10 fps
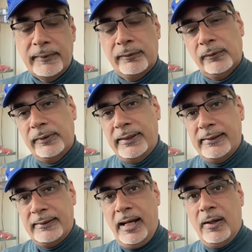story
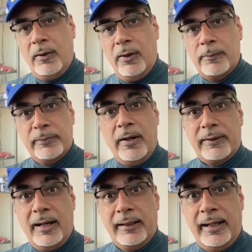is now on
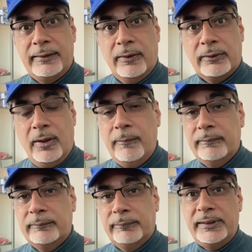
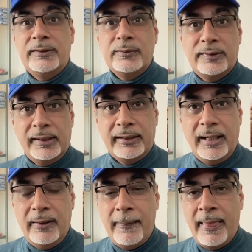browncarguy.com. Please do check it
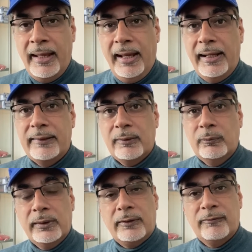out. It's a
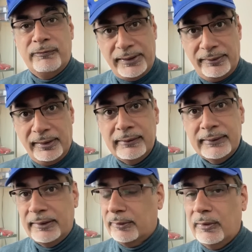work of fiction.
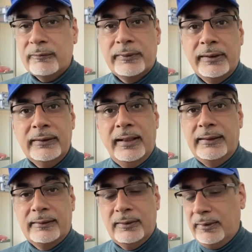It's not real, and
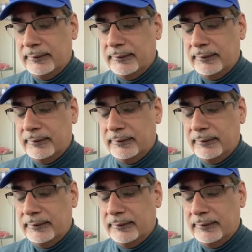it's not